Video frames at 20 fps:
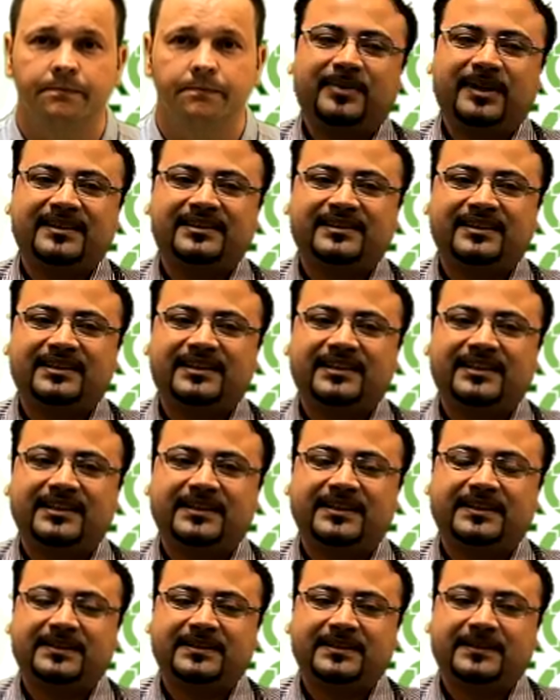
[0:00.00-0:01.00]

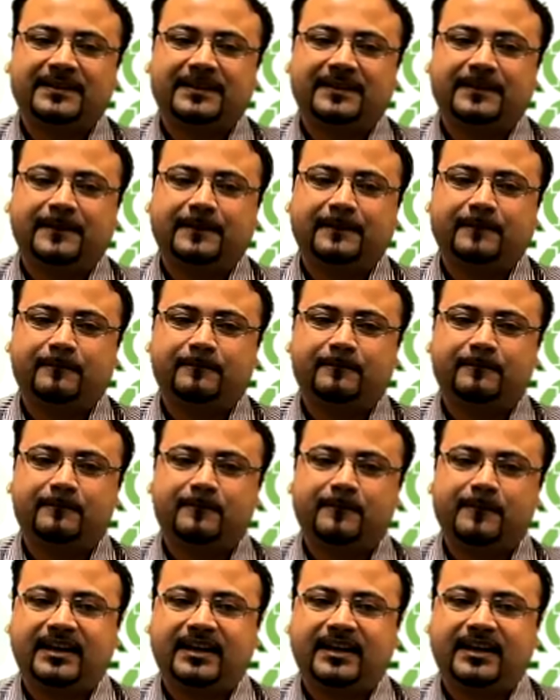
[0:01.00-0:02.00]
Basically,
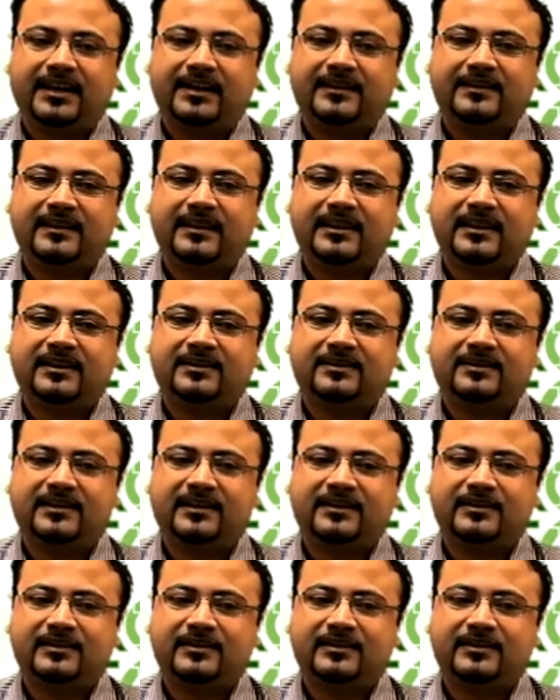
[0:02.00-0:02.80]
I think